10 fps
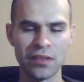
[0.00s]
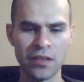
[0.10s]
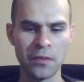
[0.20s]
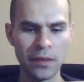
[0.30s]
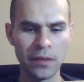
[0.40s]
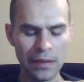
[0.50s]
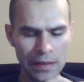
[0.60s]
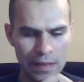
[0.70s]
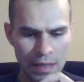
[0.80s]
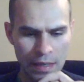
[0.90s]
So
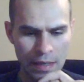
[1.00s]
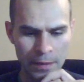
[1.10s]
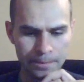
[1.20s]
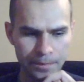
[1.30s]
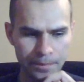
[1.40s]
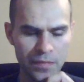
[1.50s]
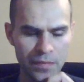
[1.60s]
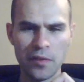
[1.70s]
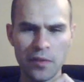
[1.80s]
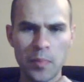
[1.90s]
it's
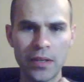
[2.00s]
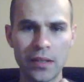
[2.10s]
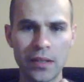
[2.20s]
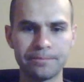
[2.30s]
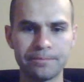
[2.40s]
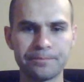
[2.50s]
another point.